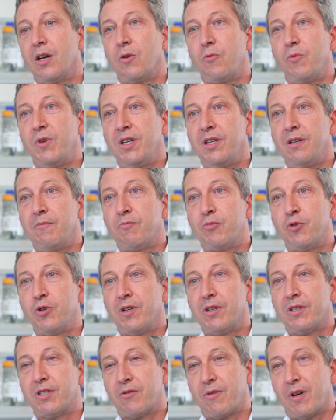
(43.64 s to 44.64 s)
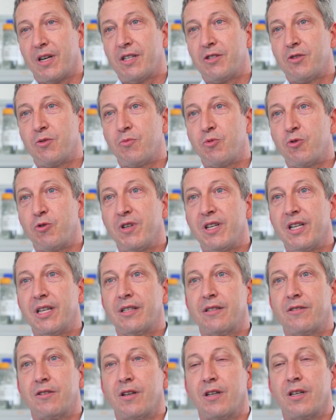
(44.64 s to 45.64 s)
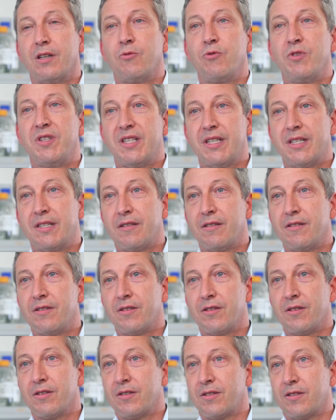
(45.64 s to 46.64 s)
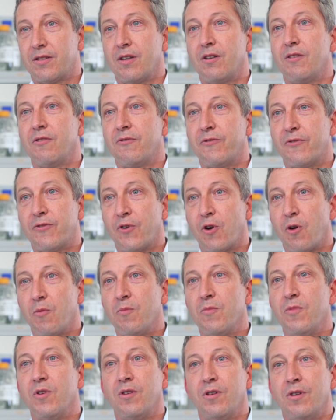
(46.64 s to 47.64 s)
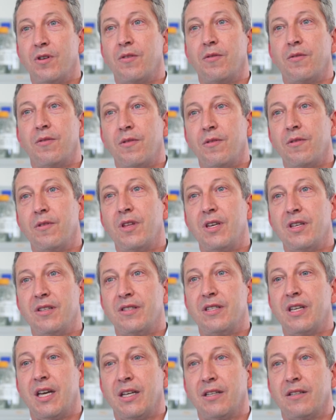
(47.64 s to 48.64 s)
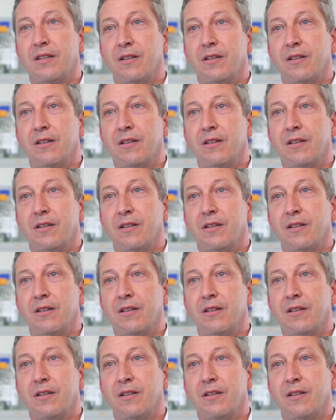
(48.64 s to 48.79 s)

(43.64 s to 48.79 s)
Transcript: we try to predict resistances from these data.